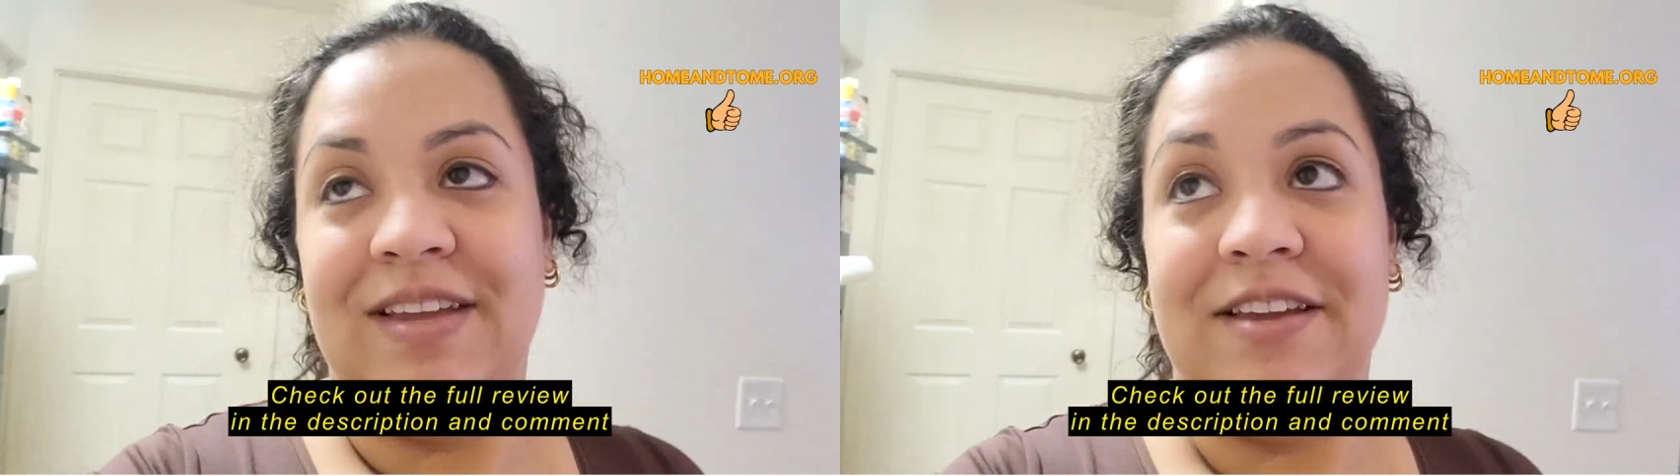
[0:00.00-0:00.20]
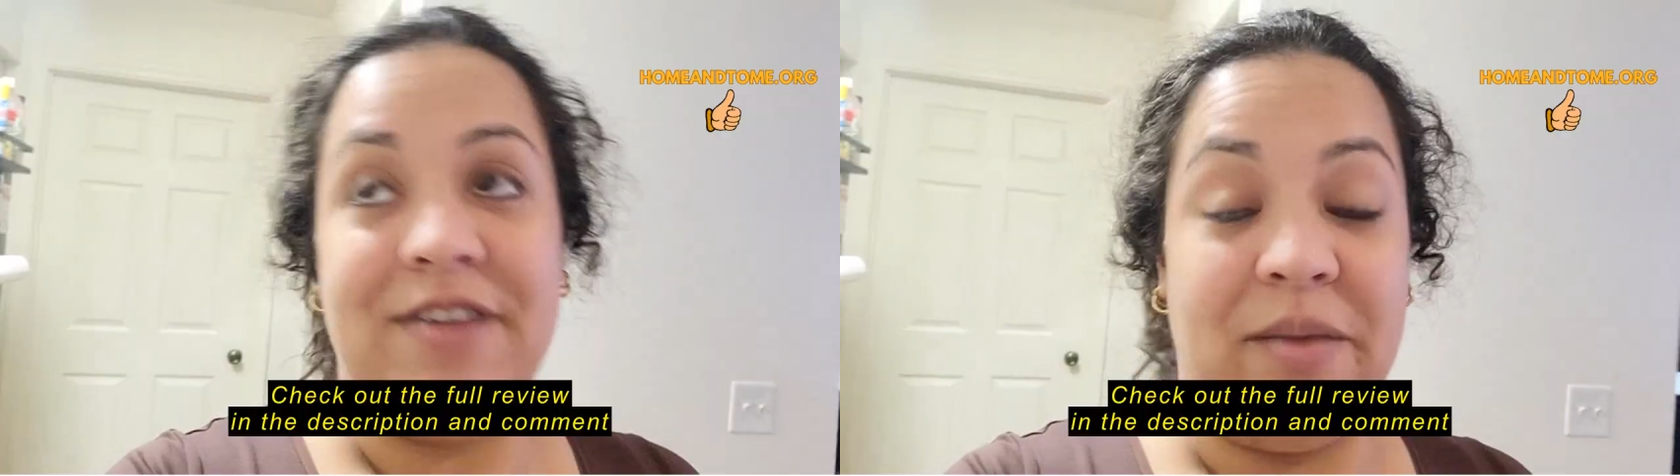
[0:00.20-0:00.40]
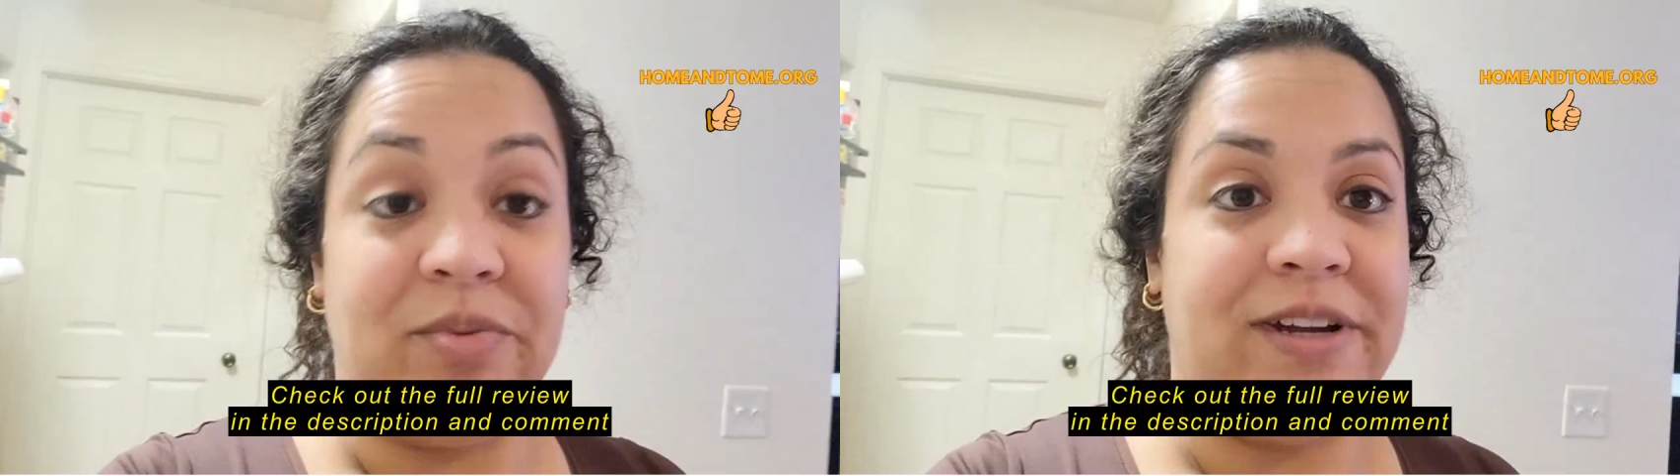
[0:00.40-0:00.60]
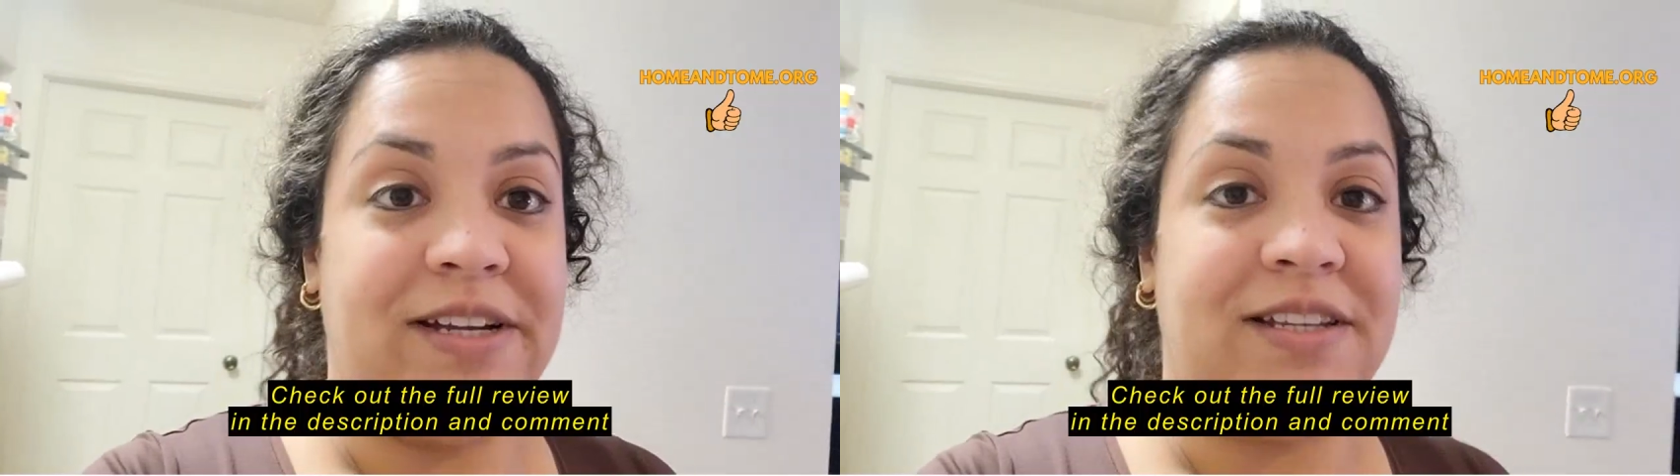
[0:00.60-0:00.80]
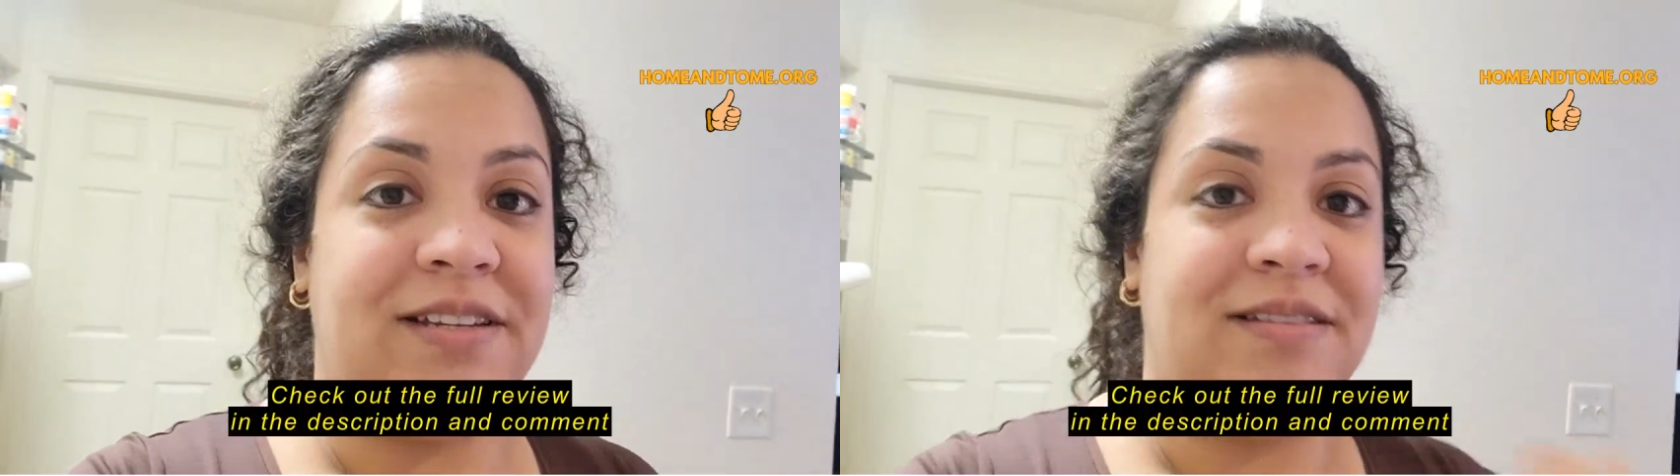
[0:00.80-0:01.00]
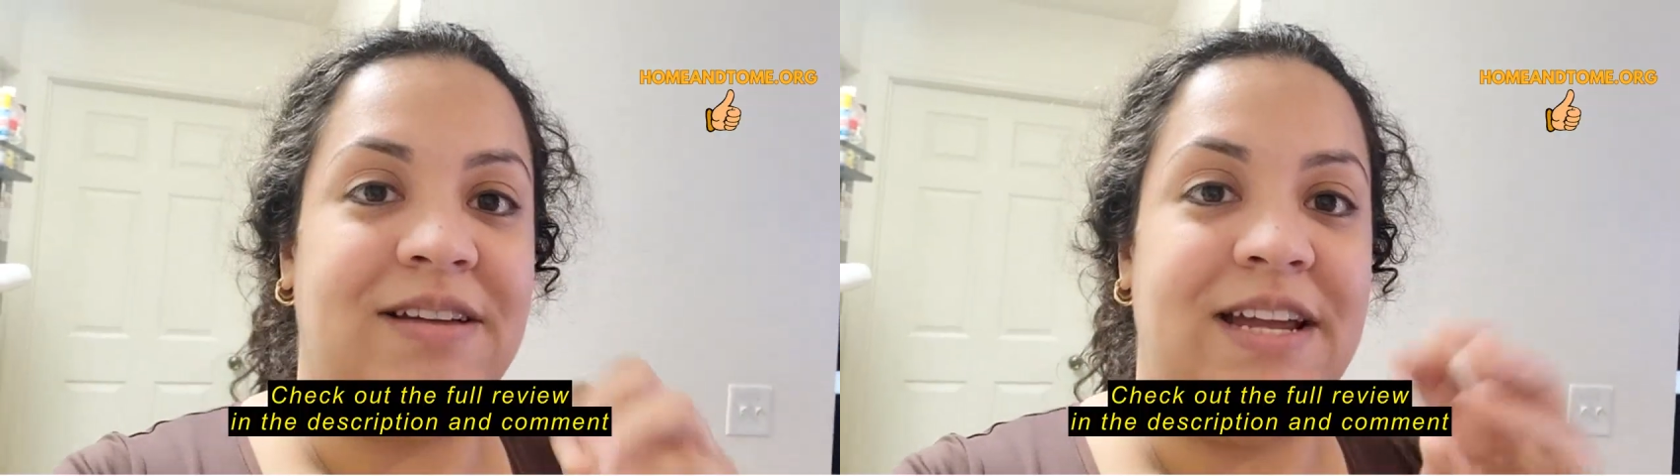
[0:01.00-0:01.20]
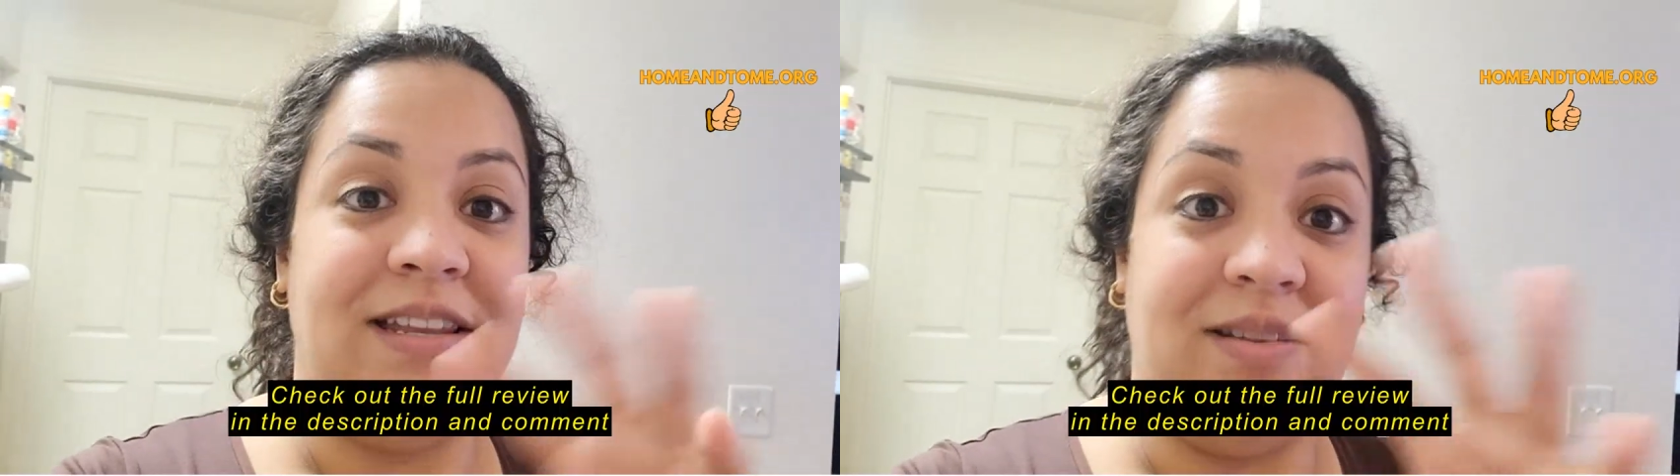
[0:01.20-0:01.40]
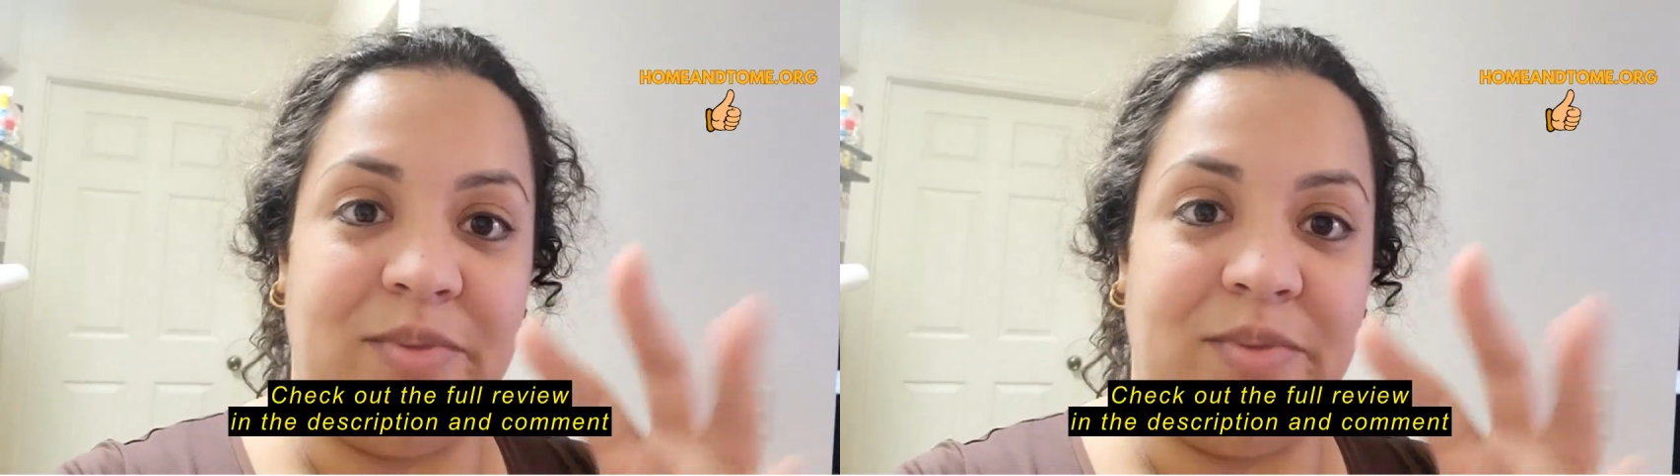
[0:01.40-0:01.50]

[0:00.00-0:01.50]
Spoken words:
evaporates in the